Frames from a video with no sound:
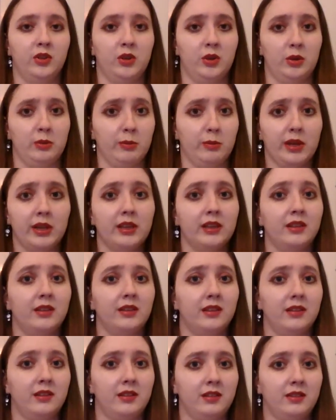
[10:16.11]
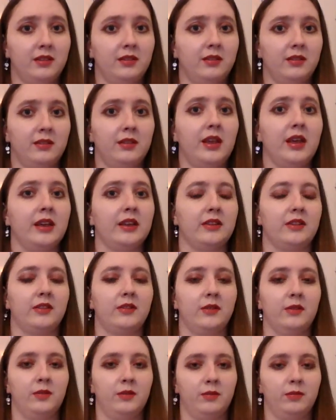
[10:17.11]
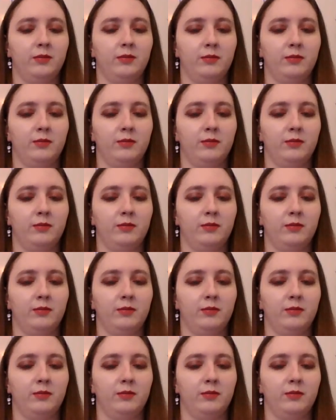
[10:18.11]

You might guess.